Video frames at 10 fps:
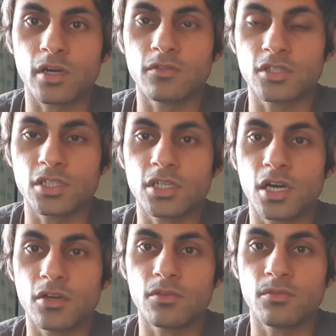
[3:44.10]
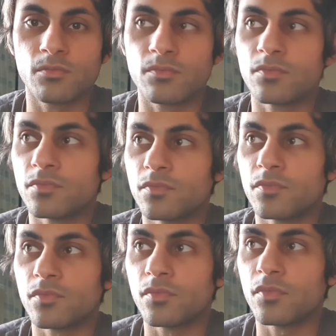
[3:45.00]
obviously, you know,
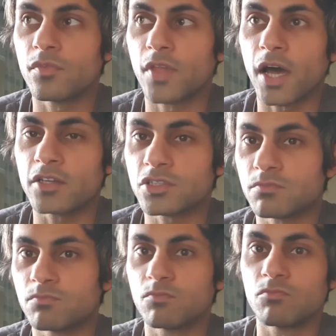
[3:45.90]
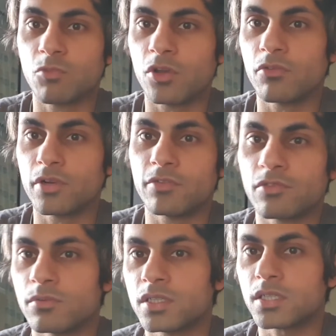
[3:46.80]
that's what the
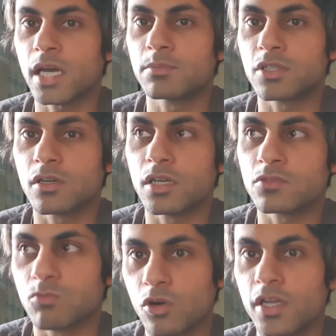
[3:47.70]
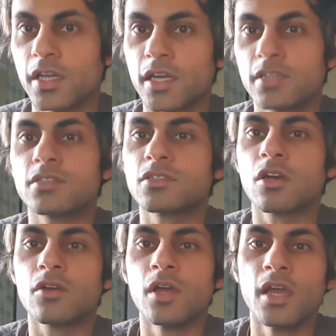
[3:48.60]
reform of the scabs are. That's what it is.
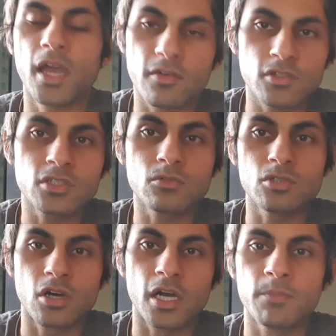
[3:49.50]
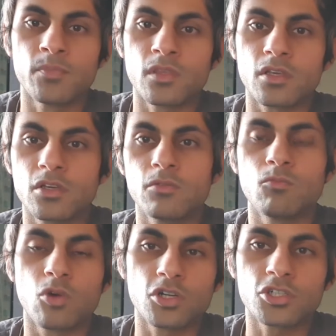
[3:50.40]
So every single time you
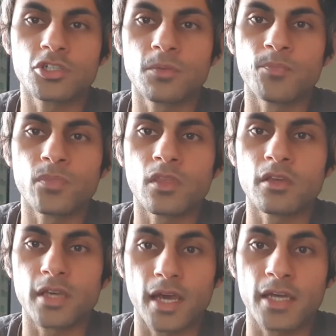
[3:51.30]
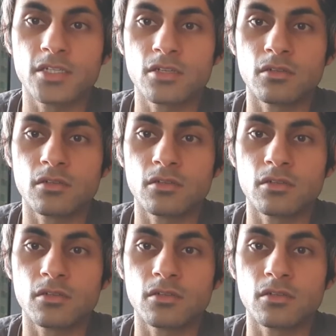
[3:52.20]
wash your head